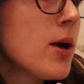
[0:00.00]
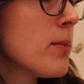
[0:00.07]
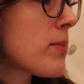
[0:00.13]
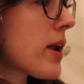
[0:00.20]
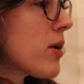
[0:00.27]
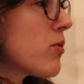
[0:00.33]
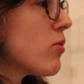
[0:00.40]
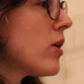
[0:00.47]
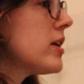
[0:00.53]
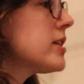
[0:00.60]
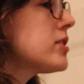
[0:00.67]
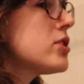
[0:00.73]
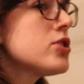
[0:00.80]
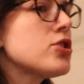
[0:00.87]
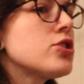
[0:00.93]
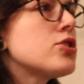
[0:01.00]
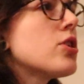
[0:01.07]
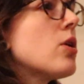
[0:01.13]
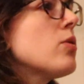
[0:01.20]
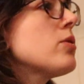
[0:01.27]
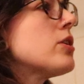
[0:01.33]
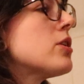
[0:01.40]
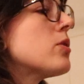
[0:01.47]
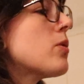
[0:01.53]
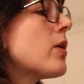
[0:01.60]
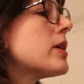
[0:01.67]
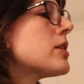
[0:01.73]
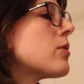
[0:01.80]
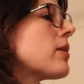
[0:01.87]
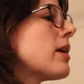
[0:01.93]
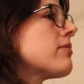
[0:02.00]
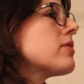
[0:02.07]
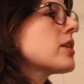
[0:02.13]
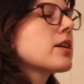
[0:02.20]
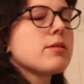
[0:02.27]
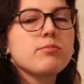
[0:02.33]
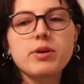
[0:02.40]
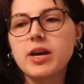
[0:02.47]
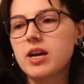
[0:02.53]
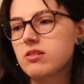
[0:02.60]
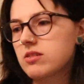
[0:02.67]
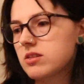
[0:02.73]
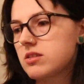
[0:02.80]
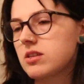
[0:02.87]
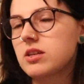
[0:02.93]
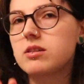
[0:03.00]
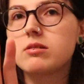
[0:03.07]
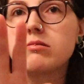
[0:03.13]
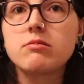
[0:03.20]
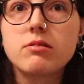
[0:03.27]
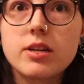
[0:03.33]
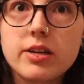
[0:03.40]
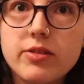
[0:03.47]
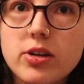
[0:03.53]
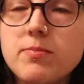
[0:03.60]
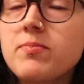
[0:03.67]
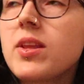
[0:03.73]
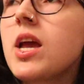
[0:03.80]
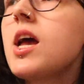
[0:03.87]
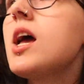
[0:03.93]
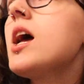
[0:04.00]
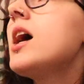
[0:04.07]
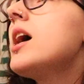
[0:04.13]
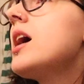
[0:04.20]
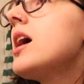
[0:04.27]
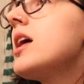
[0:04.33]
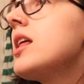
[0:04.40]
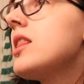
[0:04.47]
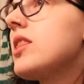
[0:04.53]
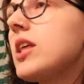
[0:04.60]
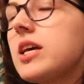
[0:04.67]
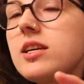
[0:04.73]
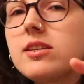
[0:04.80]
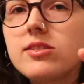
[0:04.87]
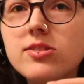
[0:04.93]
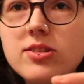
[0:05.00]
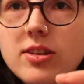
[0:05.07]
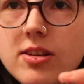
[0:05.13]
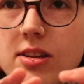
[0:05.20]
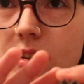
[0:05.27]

but I wanted to show you, I don't have the comparison, whatever. These